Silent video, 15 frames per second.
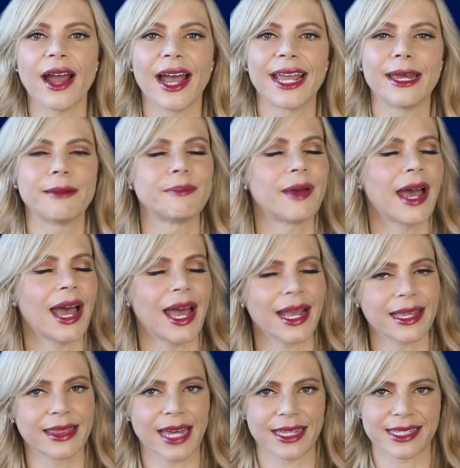I
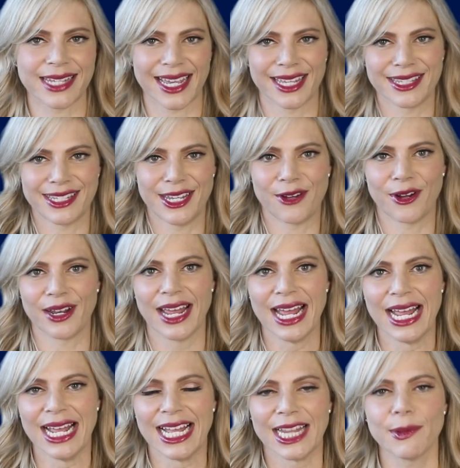unpack that second secret,
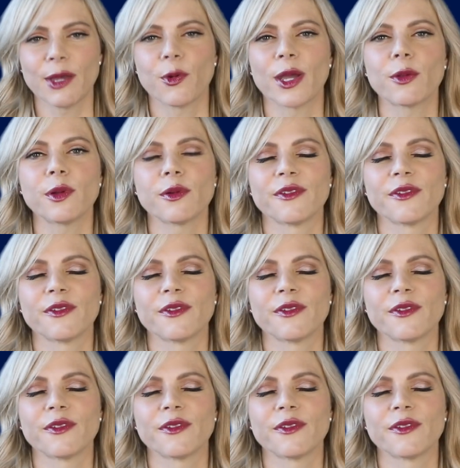let me quickly